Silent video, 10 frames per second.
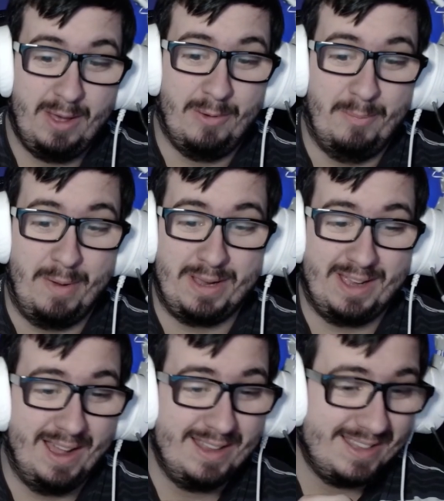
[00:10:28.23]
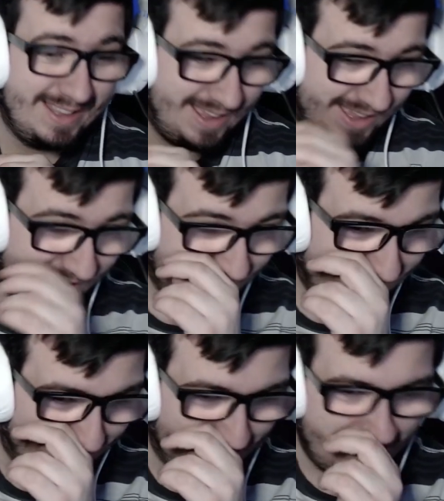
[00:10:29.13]
Oh my god.
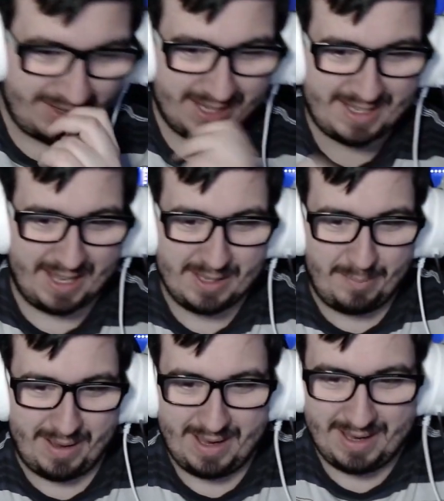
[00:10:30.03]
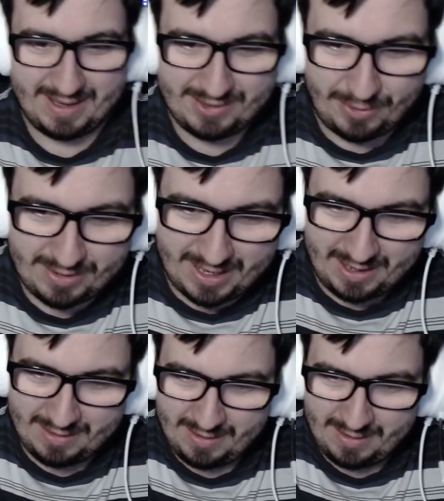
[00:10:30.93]
They want to get killed by Thorkell.